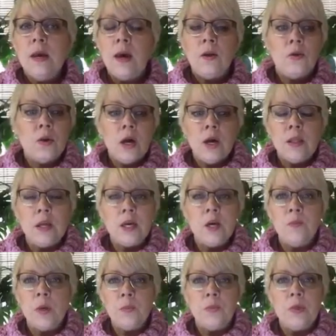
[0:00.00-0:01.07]
I don't know how they
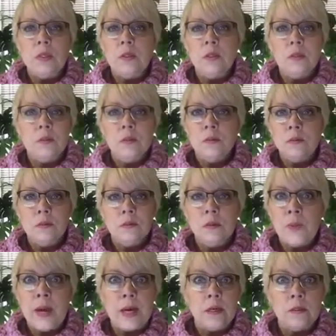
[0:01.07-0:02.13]
come up with
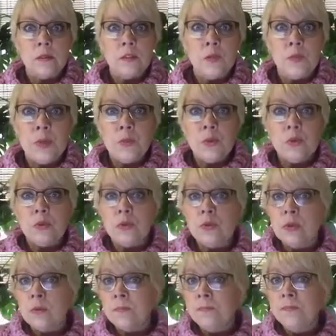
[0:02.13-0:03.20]
the patterns, the people who
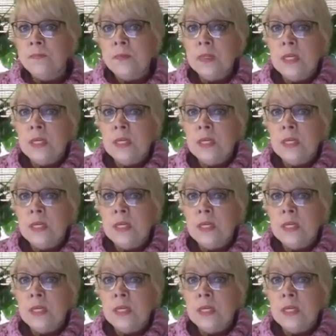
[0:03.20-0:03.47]
do them